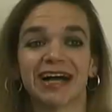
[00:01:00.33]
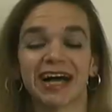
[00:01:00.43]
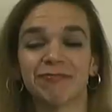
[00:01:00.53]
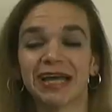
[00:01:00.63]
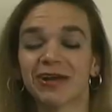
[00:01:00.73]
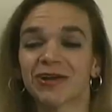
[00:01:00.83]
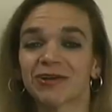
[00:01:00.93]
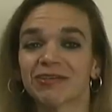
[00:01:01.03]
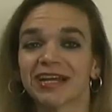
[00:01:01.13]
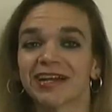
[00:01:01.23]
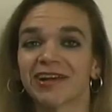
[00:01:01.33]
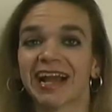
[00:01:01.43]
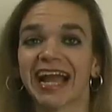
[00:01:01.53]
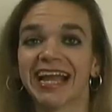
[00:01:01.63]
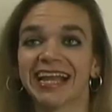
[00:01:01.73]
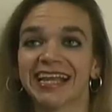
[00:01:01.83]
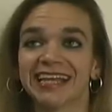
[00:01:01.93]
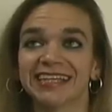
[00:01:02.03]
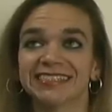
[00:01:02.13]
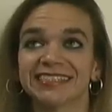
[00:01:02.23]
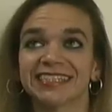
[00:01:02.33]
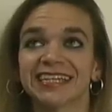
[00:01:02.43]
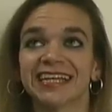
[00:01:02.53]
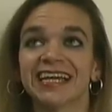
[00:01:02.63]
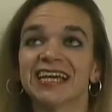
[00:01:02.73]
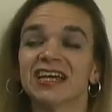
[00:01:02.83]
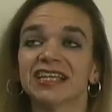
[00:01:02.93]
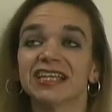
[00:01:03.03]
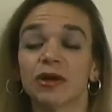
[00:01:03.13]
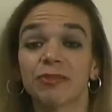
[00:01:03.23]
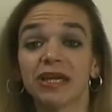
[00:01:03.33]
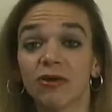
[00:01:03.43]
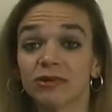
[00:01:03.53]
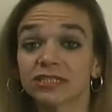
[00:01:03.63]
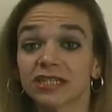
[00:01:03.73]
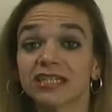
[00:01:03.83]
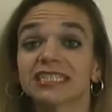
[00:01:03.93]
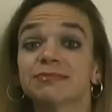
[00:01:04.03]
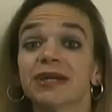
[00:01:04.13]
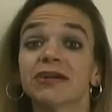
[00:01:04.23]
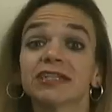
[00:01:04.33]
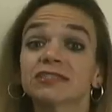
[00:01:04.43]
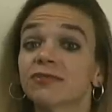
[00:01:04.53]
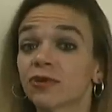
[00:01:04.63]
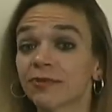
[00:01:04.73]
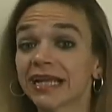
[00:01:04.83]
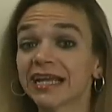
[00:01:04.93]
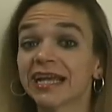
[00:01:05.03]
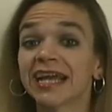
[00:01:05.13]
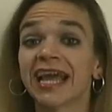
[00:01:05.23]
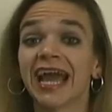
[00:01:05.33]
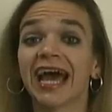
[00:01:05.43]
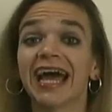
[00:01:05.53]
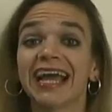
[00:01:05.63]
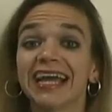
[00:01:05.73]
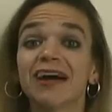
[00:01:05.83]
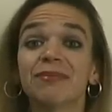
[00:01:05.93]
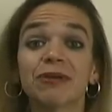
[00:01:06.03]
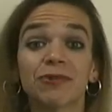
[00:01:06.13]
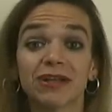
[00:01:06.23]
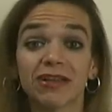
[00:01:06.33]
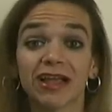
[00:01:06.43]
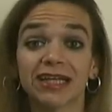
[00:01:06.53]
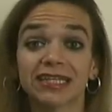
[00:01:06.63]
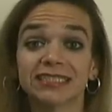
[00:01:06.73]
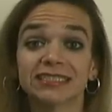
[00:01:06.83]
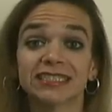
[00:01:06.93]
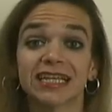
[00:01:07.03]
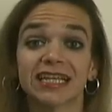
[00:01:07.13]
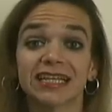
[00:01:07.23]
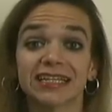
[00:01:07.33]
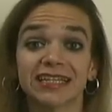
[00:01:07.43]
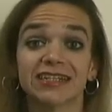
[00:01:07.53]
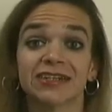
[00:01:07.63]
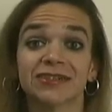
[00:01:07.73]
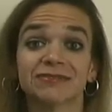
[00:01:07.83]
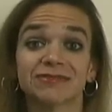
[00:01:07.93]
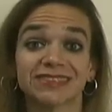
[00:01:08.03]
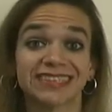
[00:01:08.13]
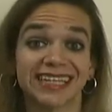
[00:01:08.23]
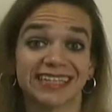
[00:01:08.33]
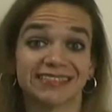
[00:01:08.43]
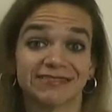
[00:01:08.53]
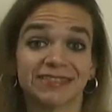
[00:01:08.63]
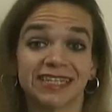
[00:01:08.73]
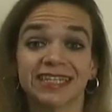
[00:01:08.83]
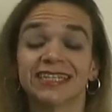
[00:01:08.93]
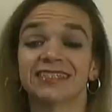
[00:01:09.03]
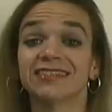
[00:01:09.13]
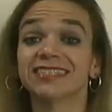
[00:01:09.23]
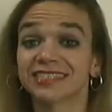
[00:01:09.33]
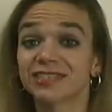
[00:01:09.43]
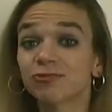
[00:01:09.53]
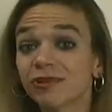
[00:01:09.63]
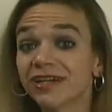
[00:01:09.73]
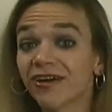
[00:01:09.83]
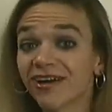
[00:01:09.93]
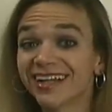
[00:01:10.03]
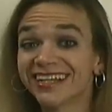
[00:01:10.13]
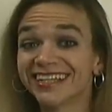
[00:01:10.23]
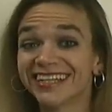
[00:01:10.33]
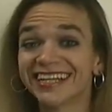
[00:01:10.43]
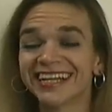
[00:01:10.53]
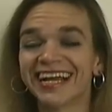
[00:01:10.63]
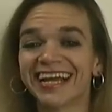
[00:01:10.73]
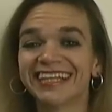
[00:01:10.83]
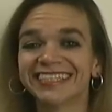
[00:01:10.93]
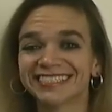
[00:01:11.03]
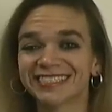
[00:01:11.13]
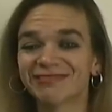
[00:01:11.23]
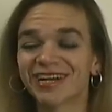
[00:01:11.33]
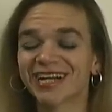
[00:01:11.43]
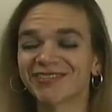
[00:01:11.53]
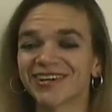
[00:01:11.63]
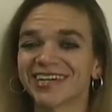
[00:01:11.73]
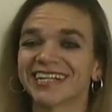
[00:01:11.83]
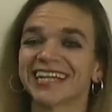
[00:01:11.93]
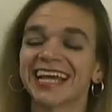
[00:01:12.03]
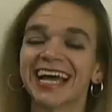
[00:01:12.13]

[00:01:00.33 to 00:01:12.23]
I met her there, and BL was a good experience for me. It helped me realize, that this is real, and this is what I want.